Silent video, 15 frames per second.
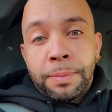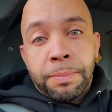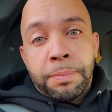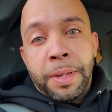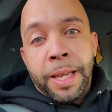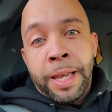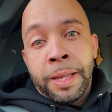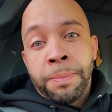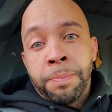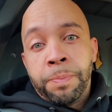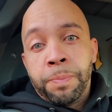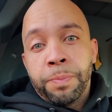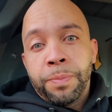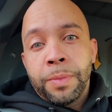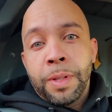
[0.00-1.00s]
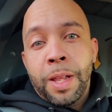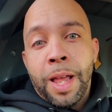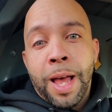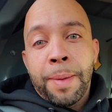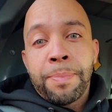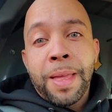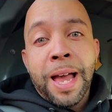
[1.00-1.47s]
Man,
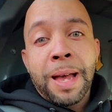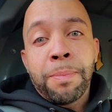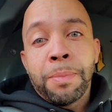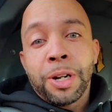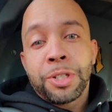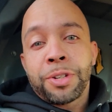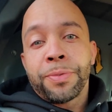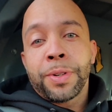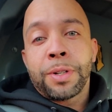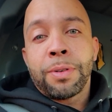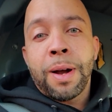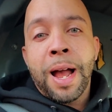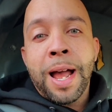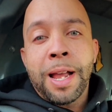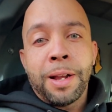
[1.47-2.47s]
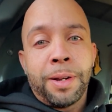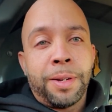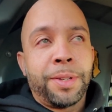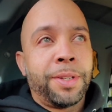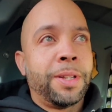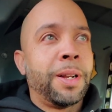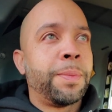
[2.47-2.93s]
I'm not much of a crier,
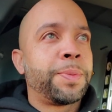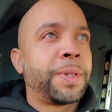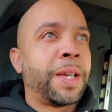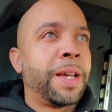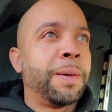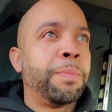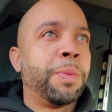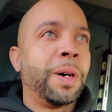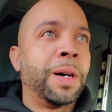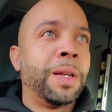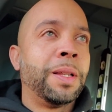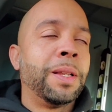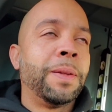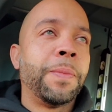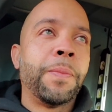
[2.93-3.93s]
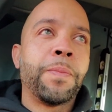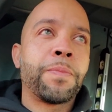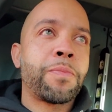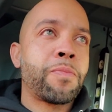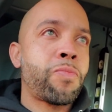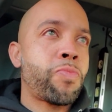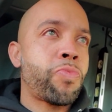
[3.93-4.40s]
you know what I'm saying, but
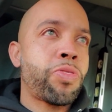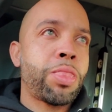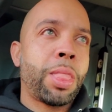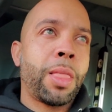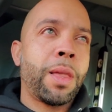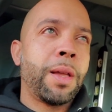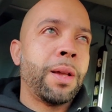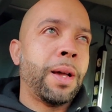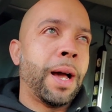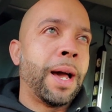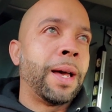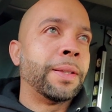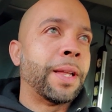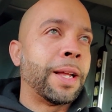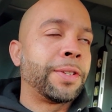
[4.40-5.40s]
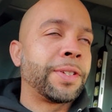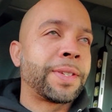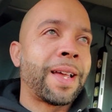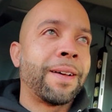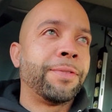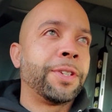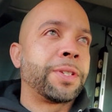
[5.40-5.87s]
I just
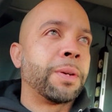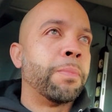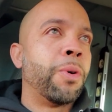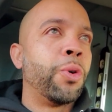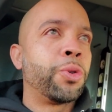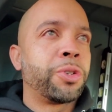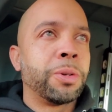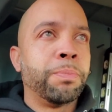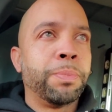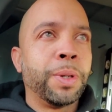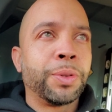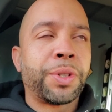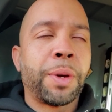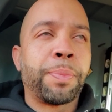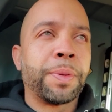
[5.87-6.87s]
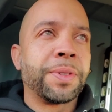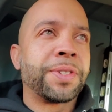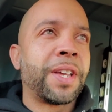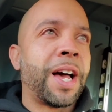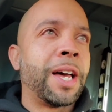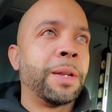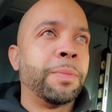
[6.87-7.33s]
have this emotion built up
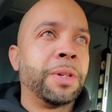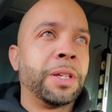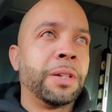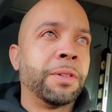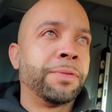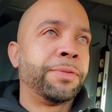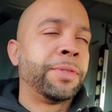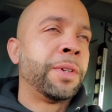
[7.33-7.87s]
inside of me of